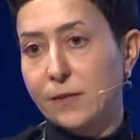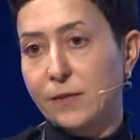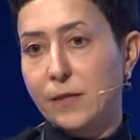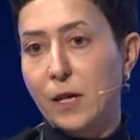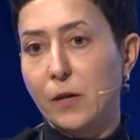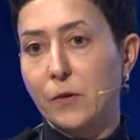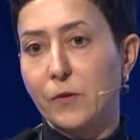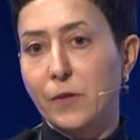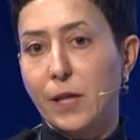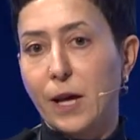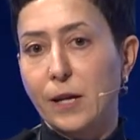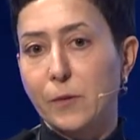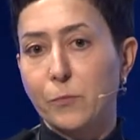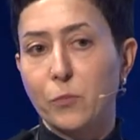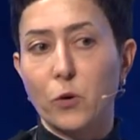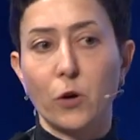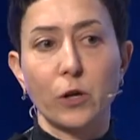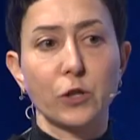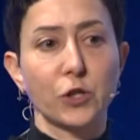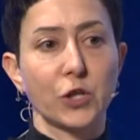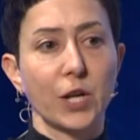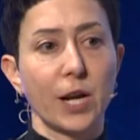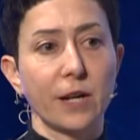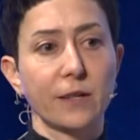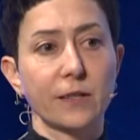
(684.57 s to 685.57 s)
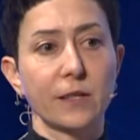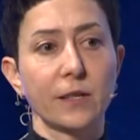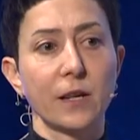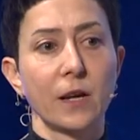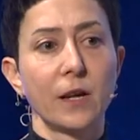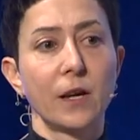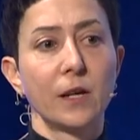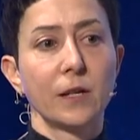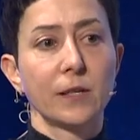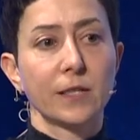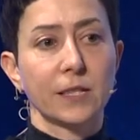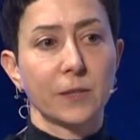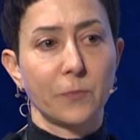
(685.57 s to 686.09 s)
so that project
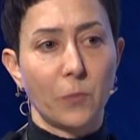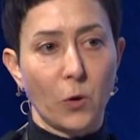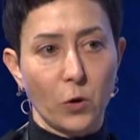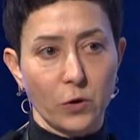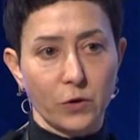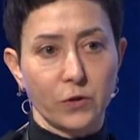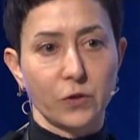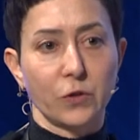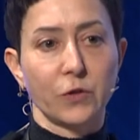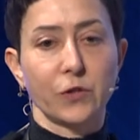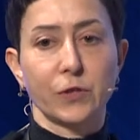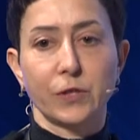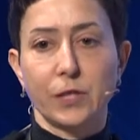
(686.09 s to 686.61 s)
sponsors,